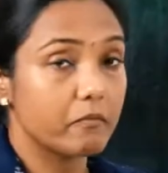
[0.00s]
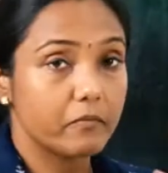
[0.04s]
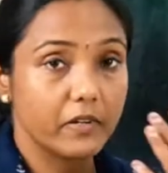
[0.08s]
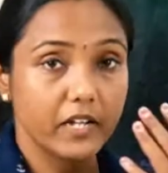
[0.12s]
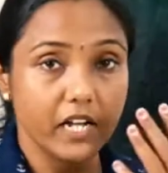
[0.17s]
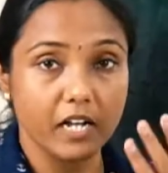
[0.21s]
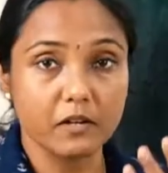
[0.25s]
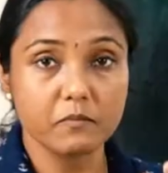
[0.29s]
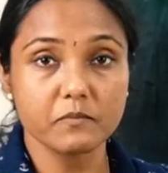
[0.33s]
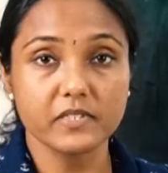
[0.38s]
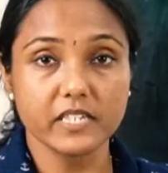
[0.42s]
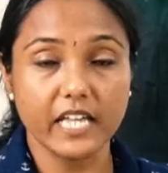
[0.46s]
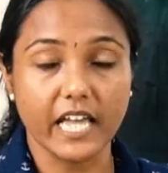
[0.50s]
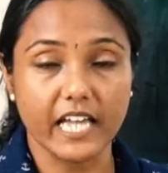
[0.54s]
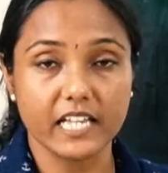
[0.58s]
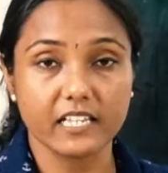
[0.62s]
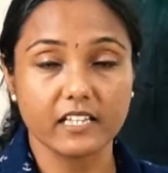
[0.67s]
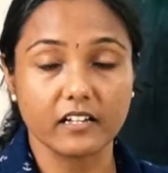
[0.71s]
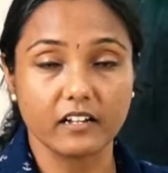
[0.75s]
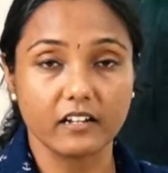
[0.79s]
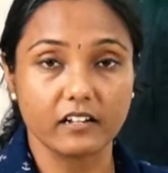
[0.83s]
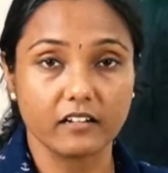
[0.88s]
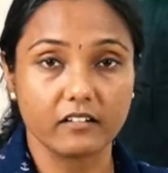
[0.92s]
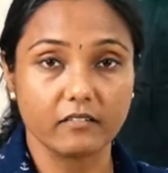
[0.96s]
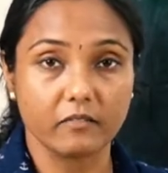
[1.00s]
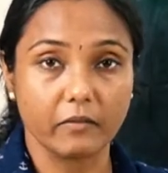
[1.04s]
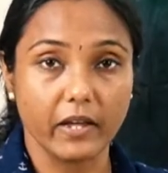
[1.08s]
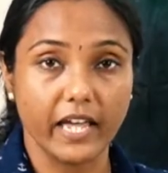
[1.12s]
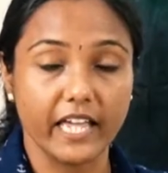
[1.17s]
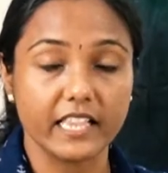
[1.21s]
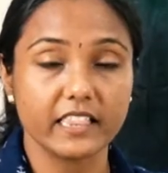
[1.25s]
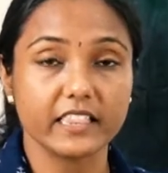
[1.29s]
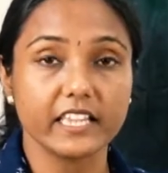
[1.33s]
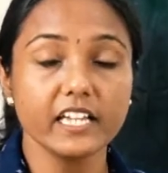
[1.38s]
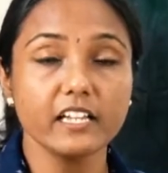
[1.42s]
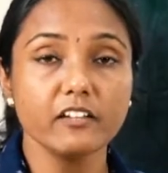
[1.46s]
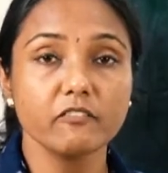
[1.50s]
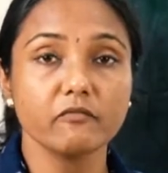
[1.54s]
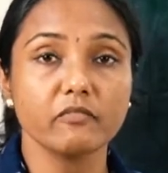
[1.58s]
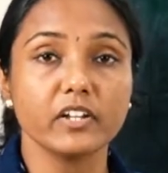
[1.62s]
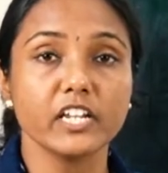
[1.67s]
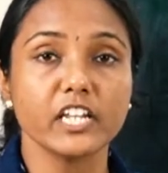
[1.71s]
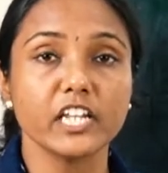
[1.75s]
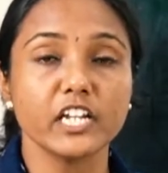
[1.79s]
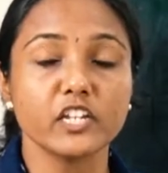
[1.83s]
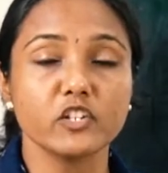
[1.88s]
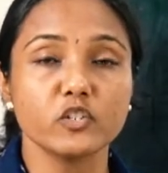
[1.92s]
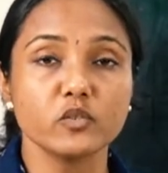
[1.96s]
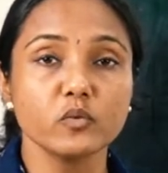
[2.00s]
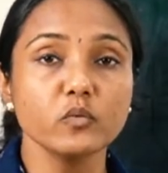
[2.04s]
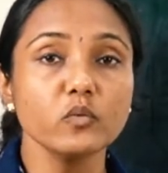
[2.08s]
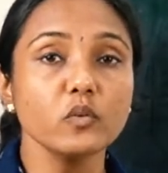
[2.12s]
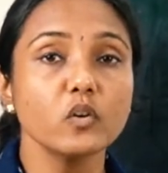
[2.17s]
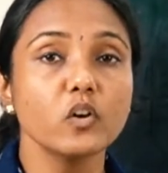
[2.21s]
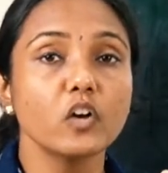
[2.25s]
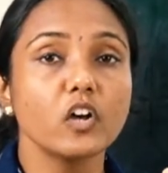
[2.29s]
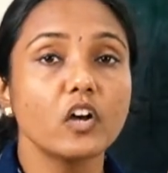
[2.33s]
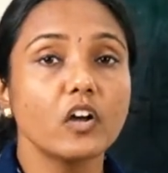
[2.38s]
gums healthy, we need to